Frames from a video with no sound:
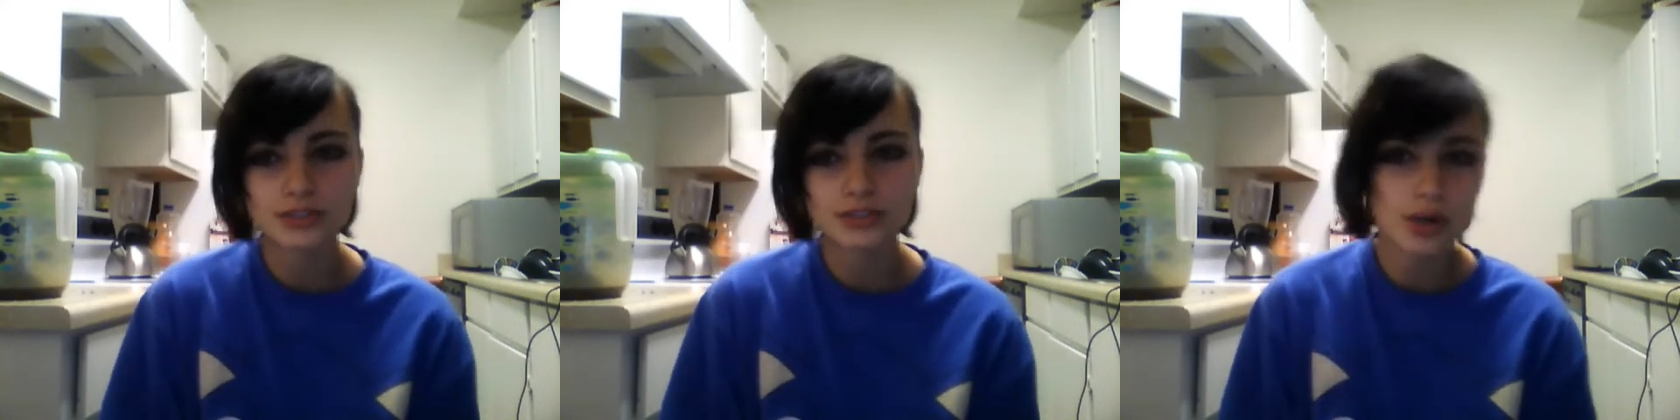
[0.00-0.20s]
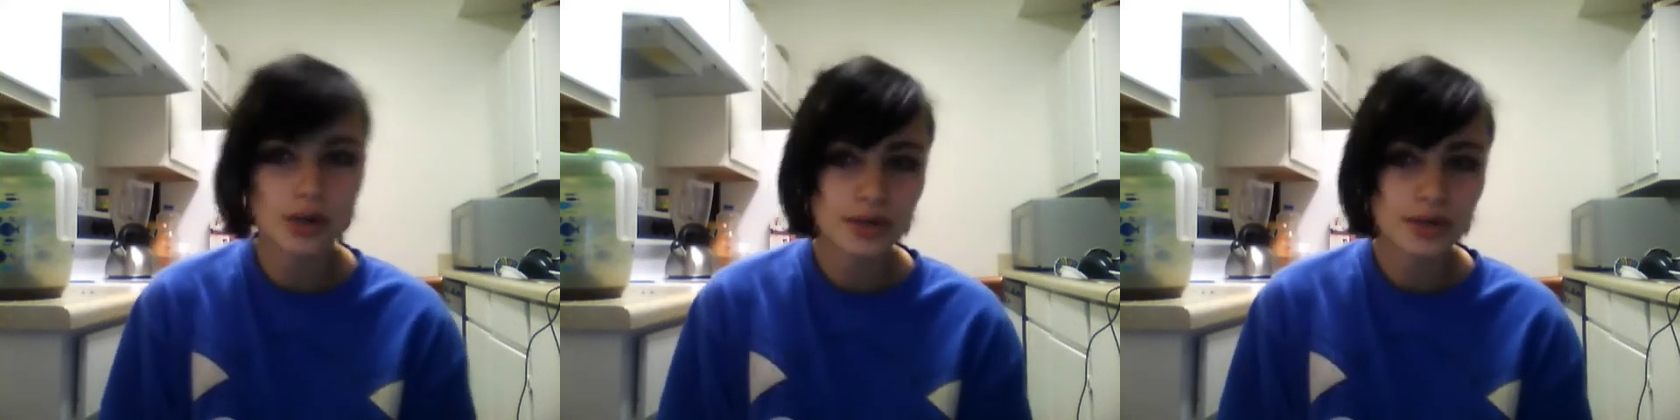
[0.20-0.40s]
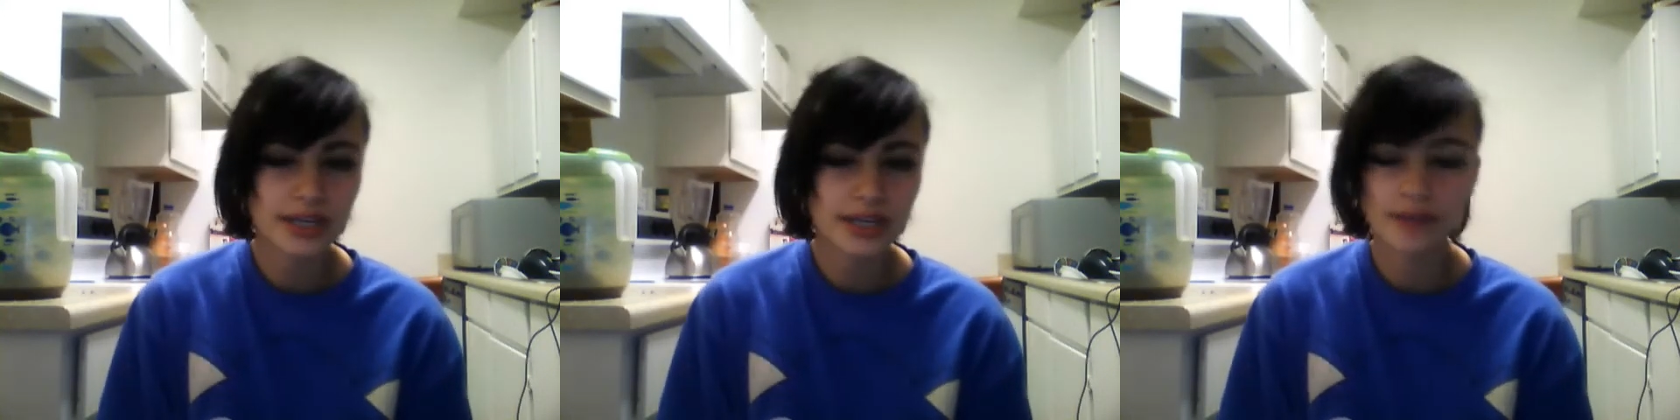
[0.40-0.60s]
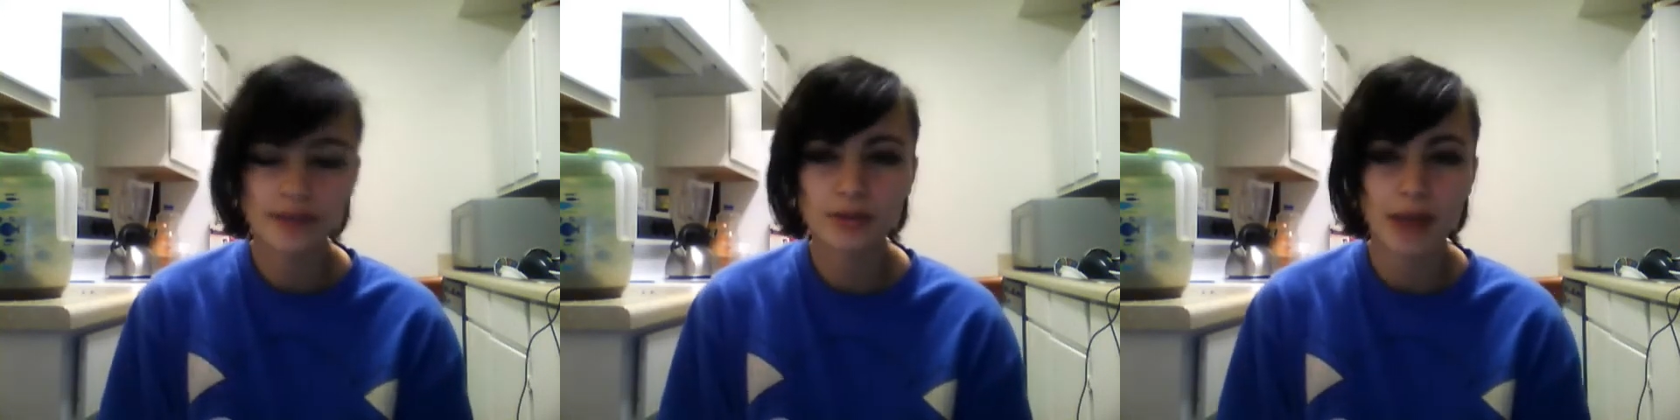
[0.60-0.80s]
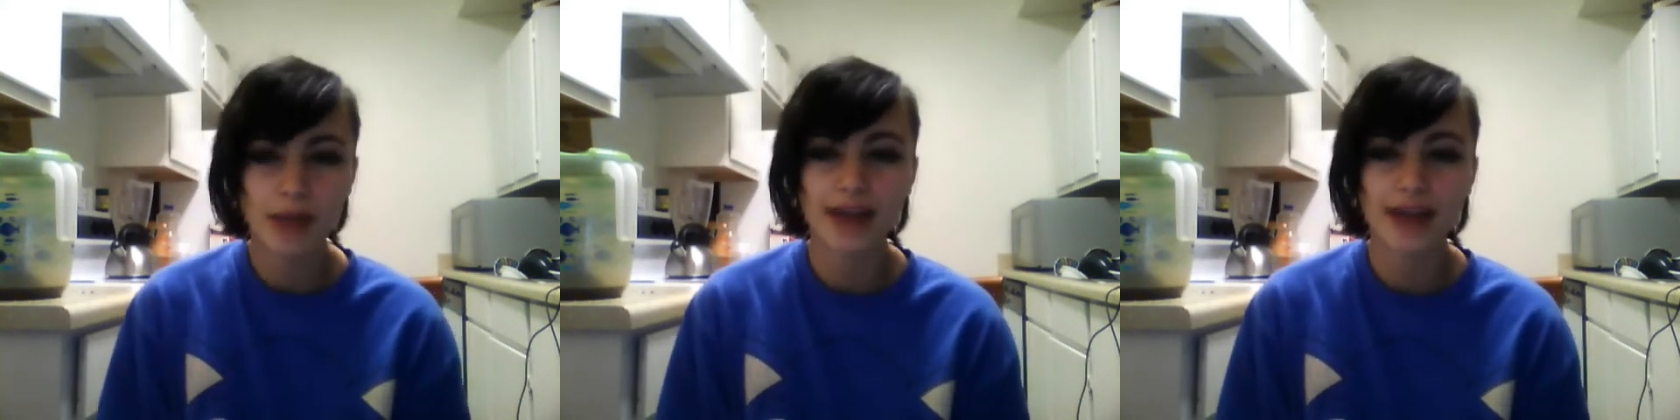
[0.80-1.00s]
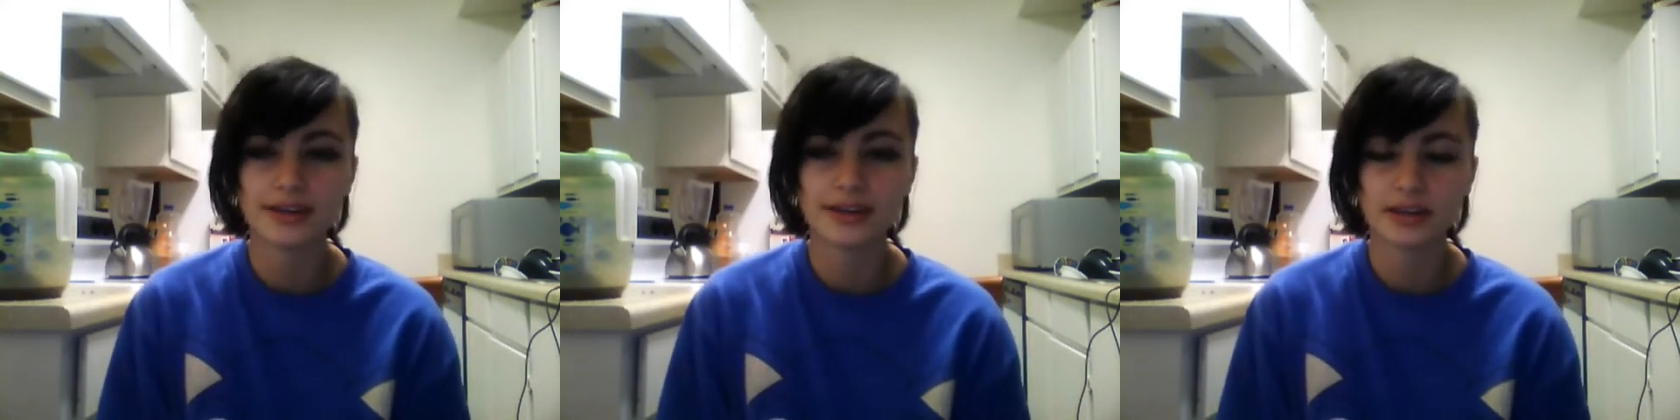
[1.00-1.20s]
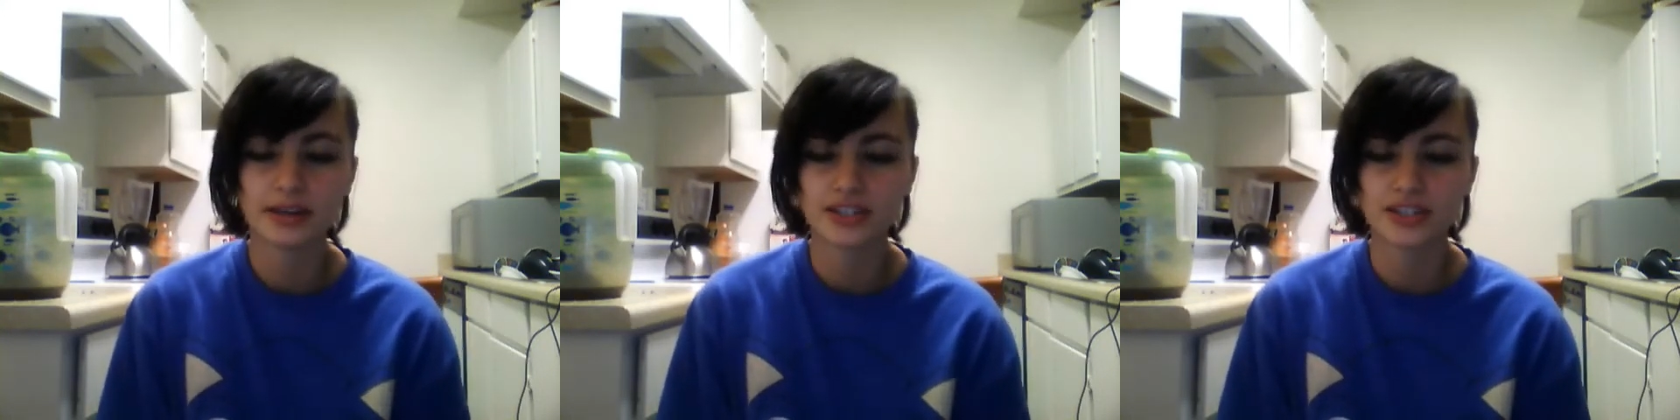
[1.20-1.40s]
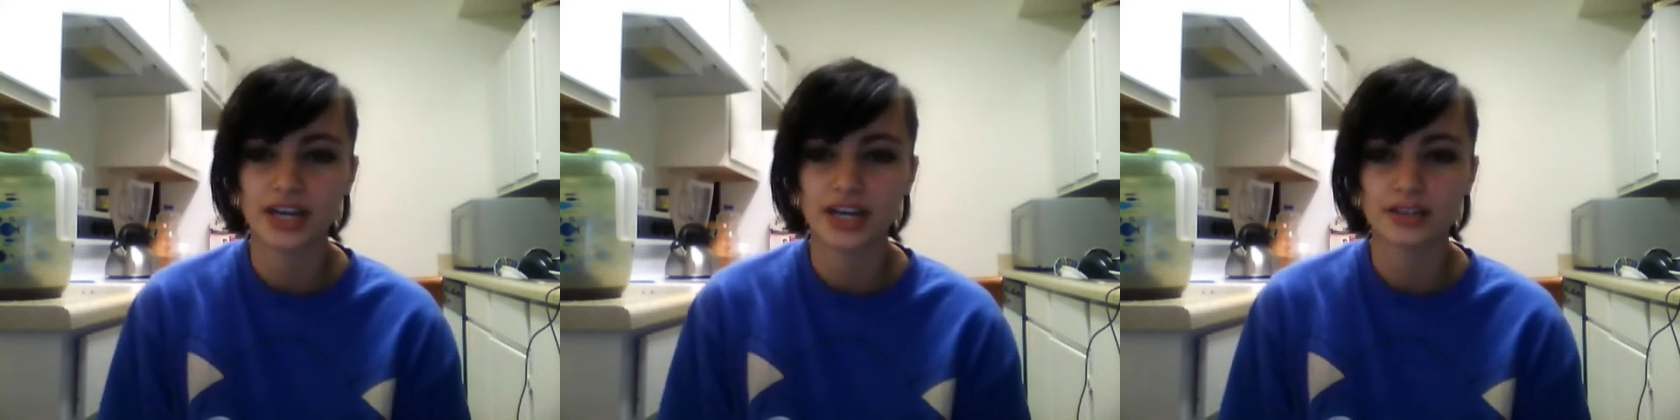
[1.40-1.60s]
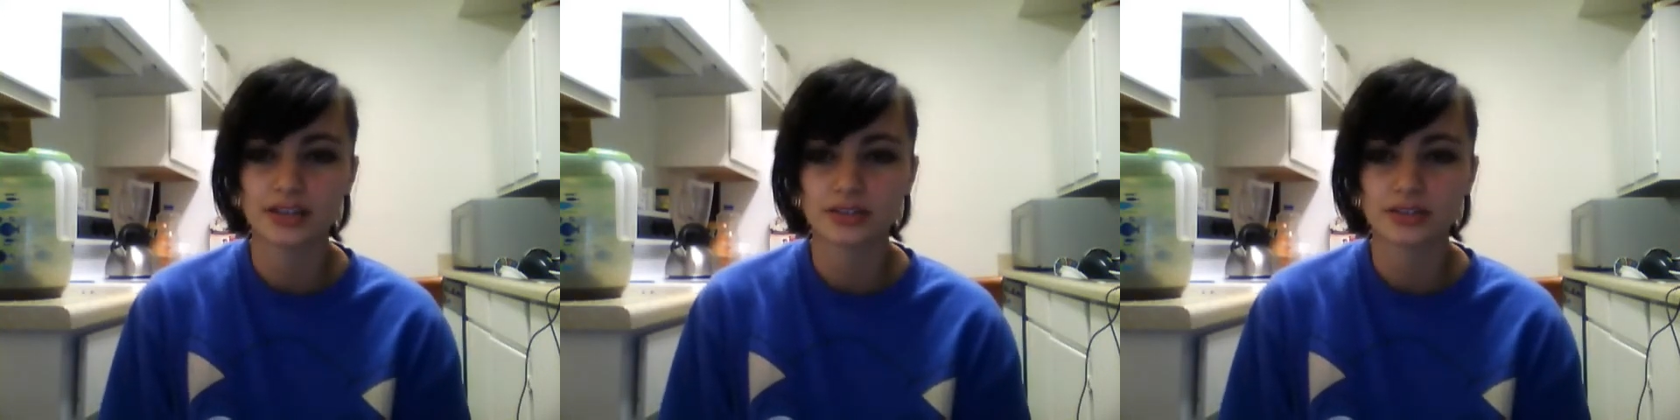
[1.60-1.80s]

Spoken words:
Don't give your mind a chance